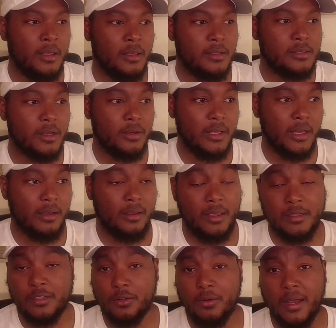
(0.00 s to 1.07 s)
So yeah,
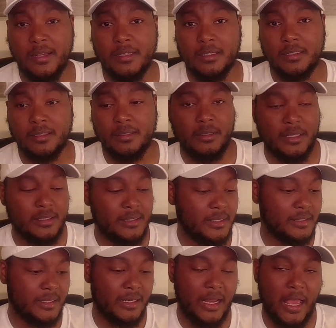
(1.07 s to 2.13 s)
it's a crisis. This
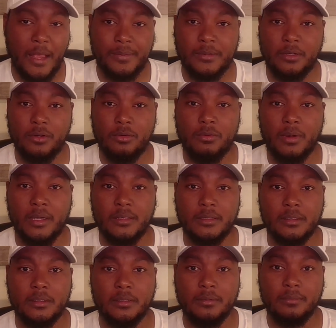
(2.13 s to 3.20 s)
is an absolute
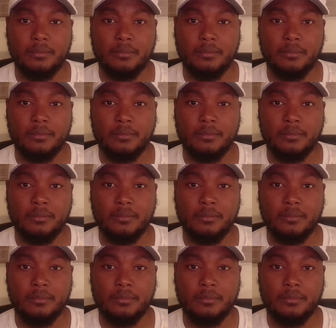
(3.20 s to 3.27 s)
crisis.